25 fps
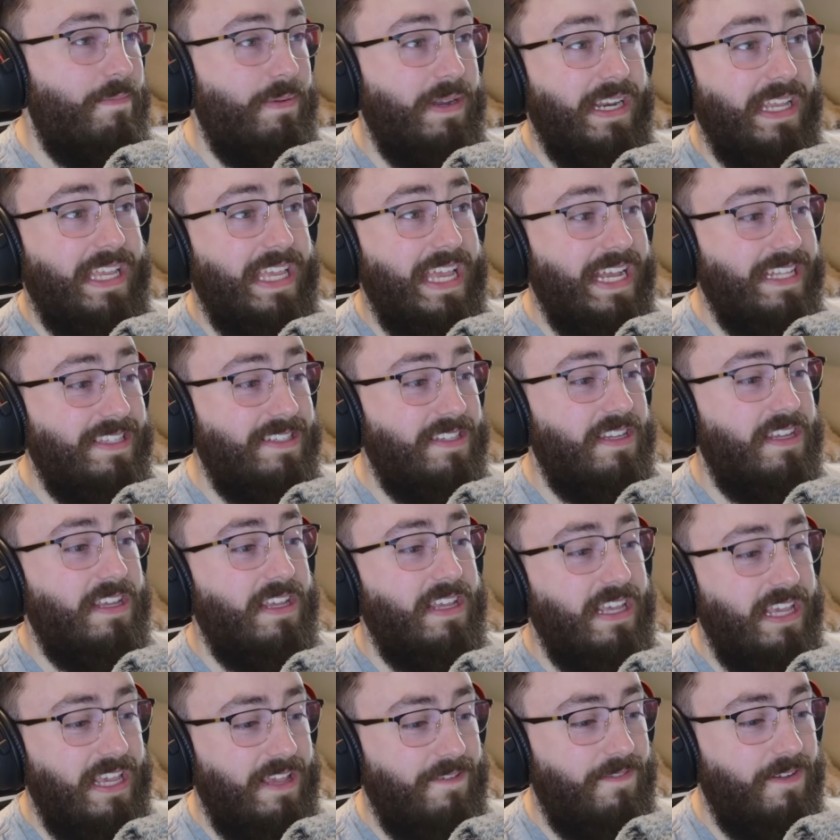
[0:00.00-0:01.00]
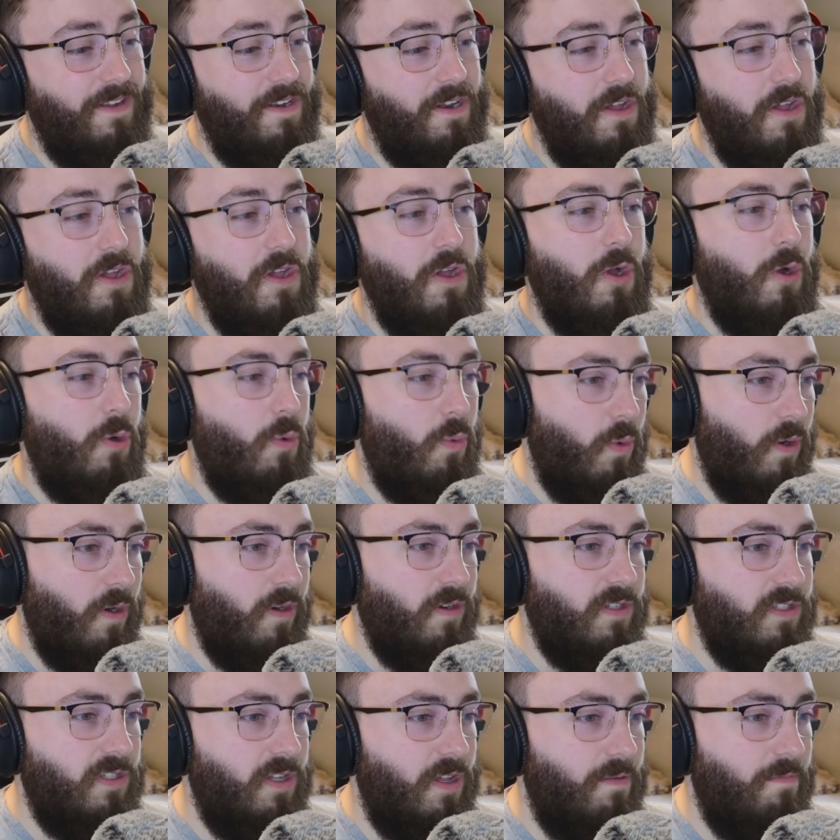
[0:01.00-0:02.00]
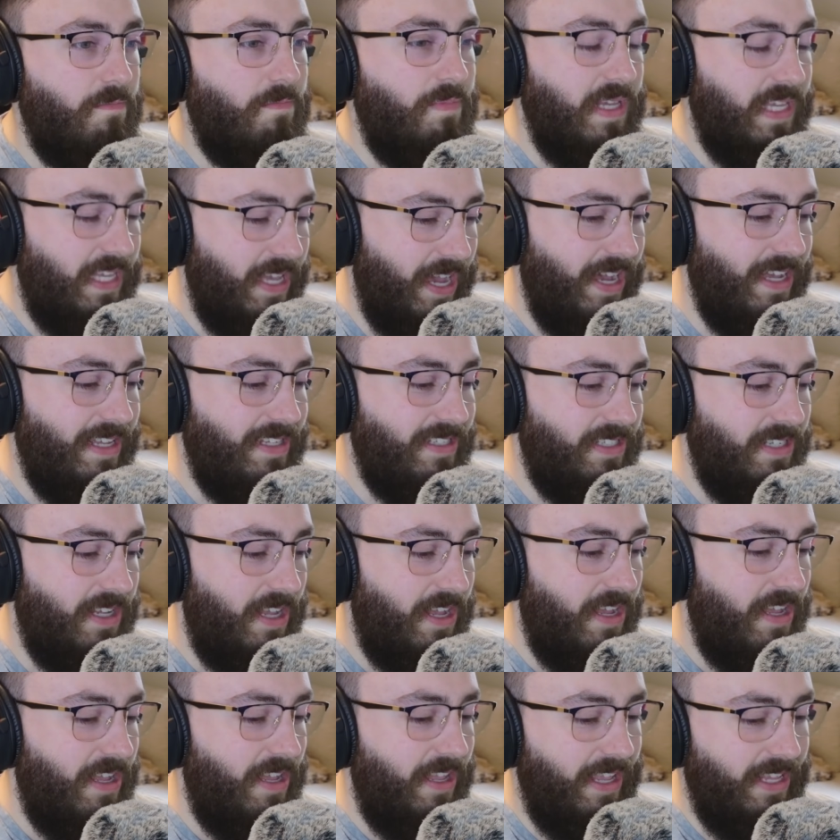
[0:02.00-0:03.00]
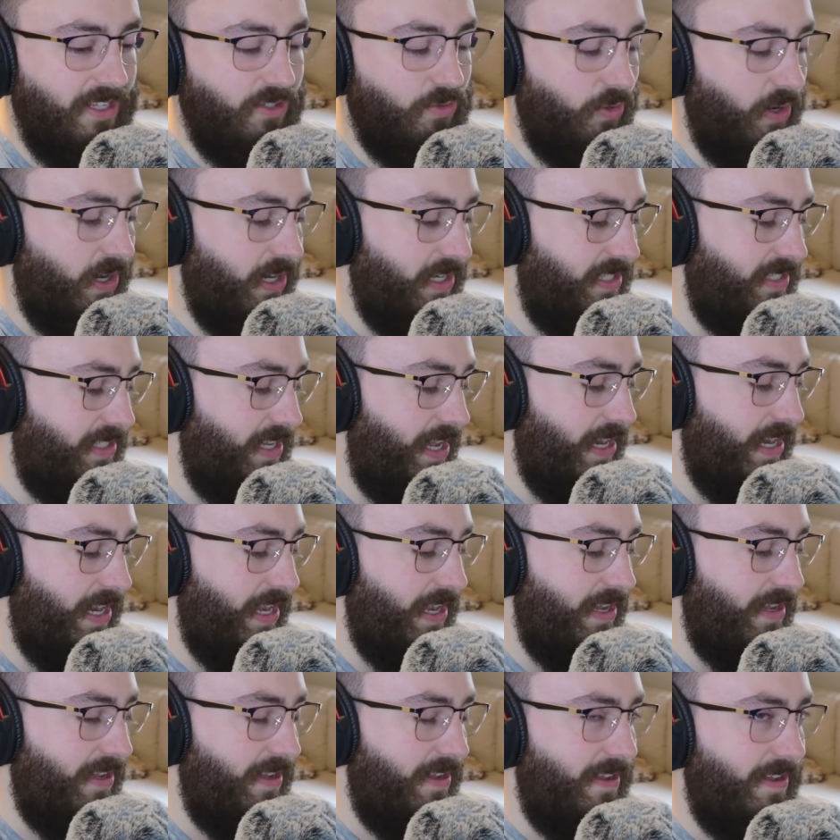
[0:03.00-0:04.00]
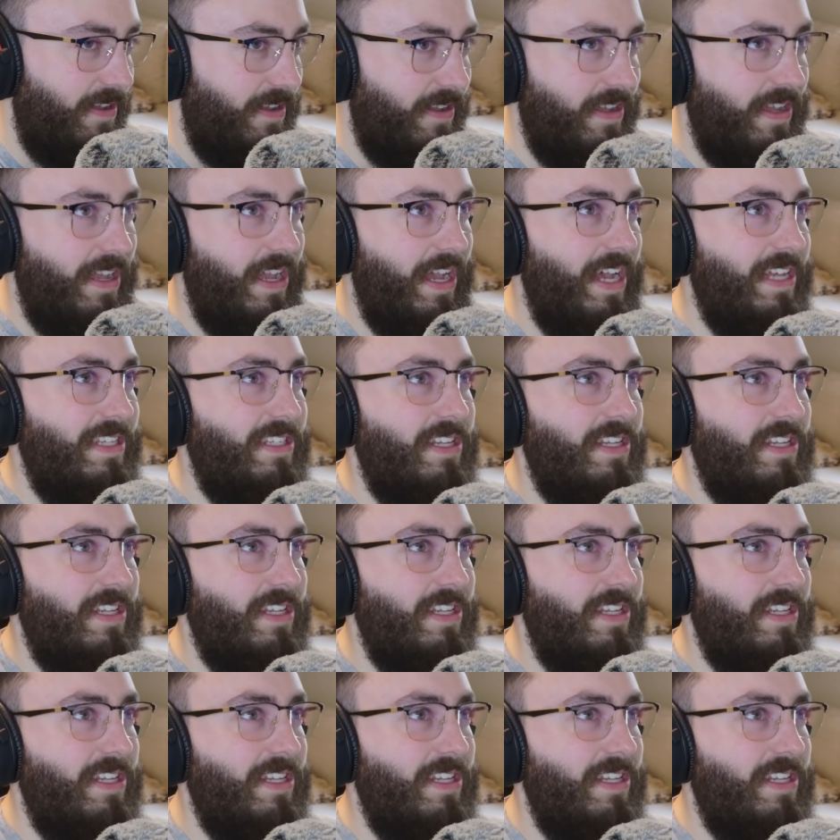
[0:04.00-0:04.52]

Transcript: But it gets even worse because Israel Adesanya has